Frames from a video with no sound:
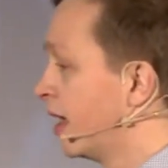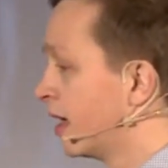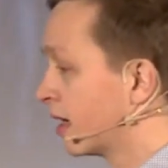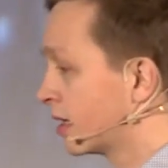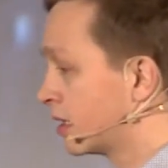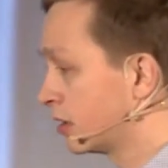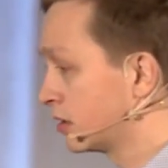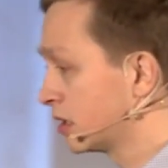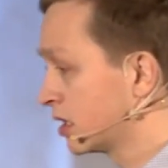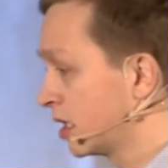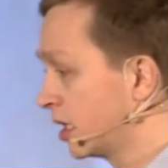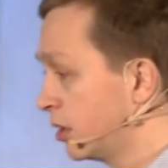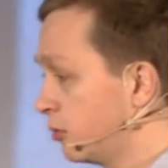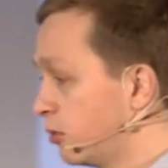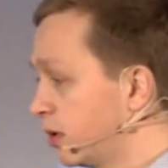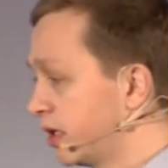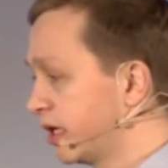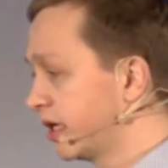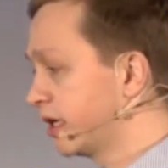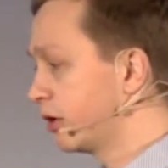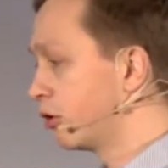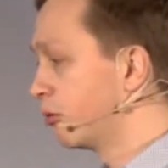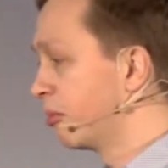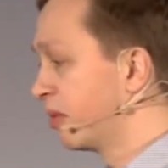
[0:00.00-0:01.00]
Currently, we
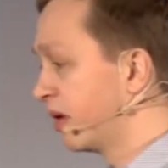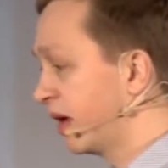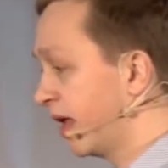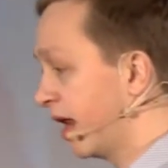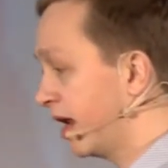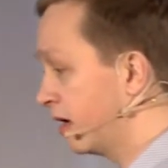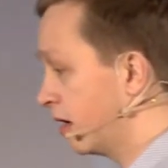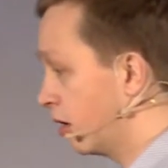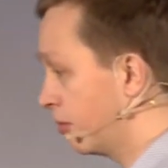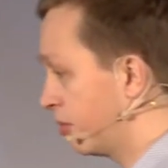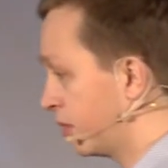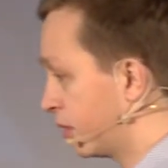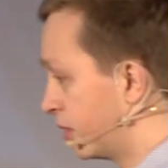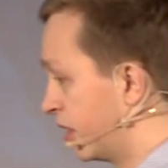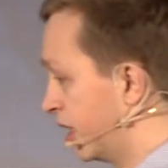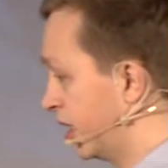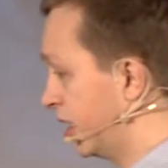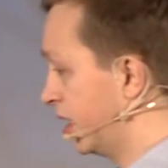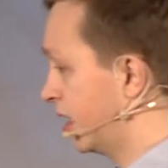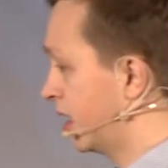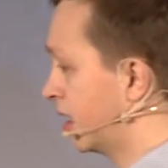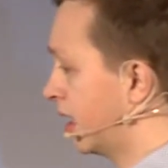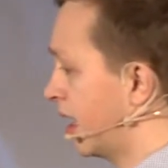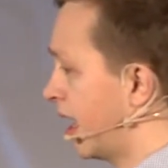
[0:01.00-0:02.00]
are
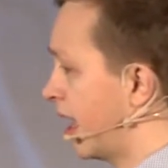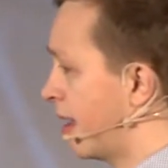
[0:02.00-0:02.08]
operating